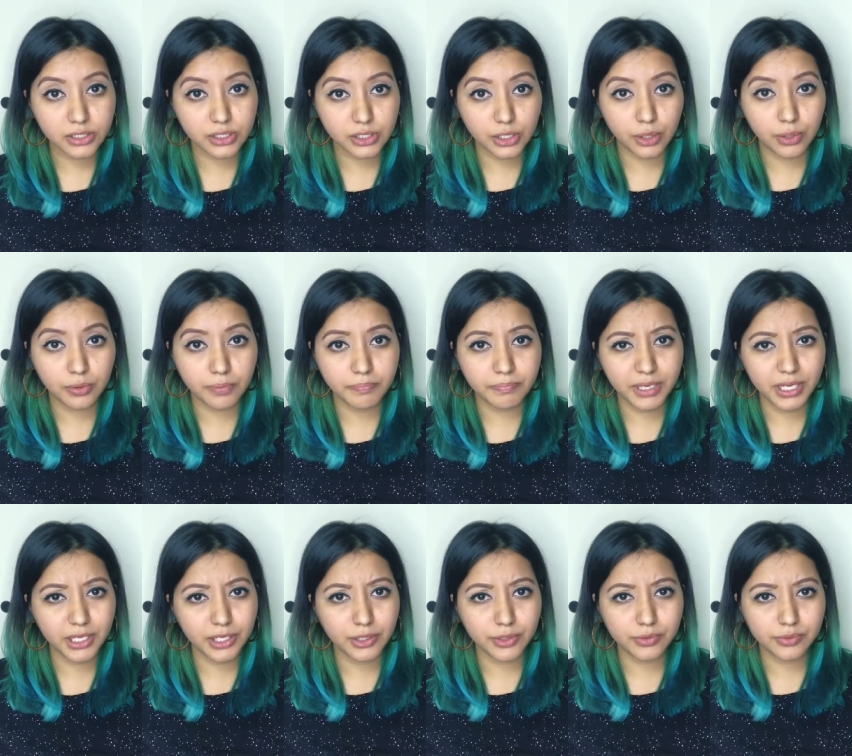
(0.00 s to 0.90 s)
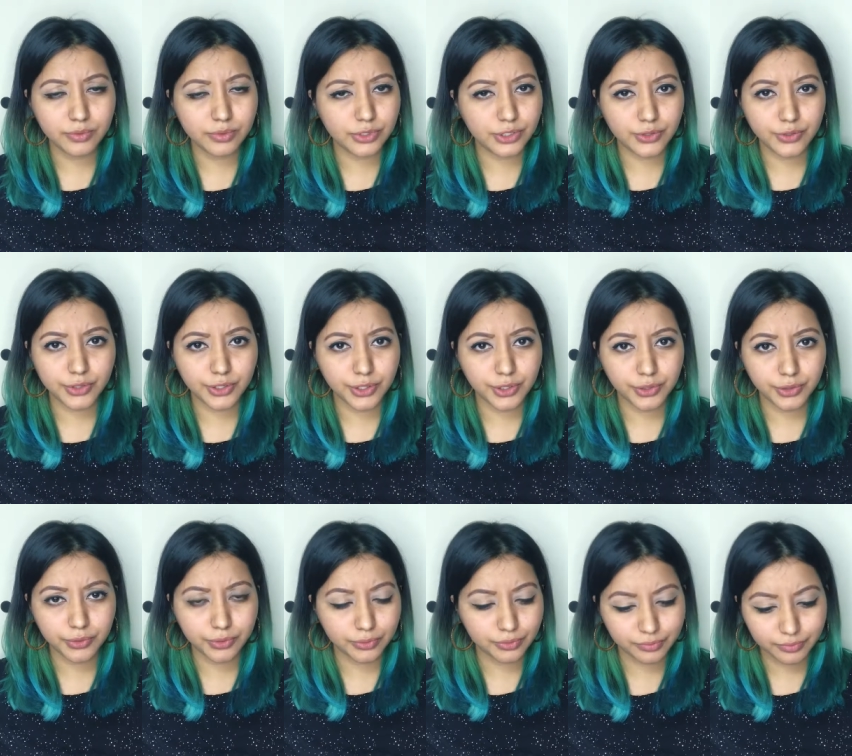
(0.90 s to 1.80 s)
So be you, do
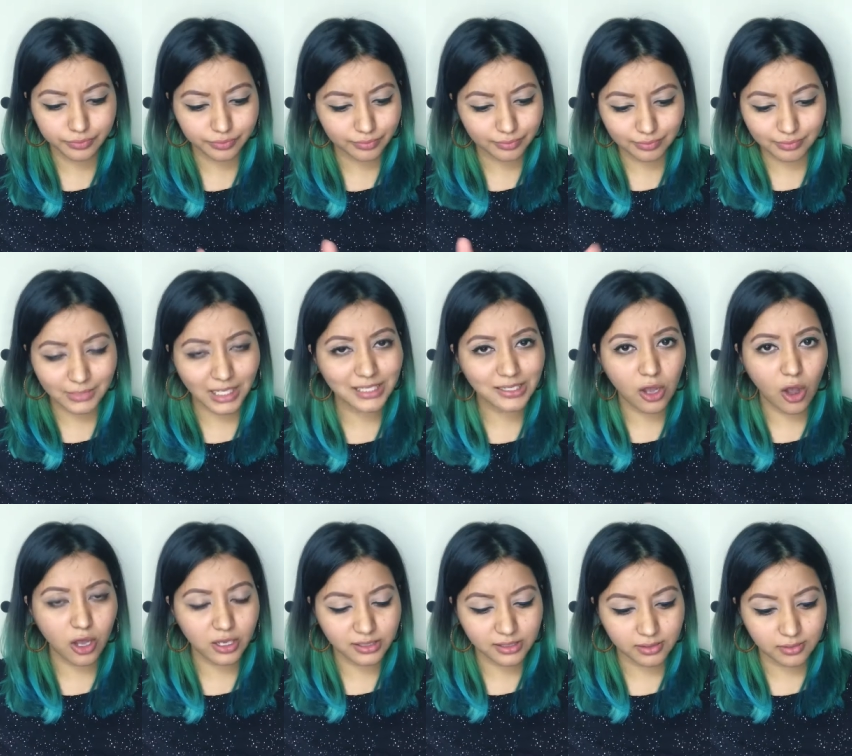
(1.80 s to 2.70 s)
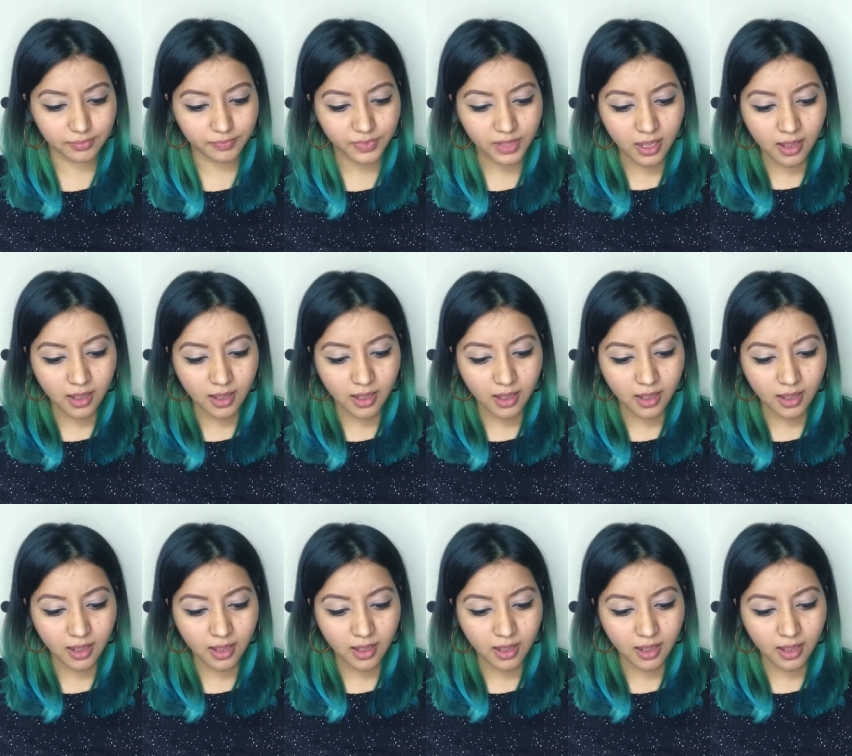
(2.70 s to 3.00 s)
you, that's awesome.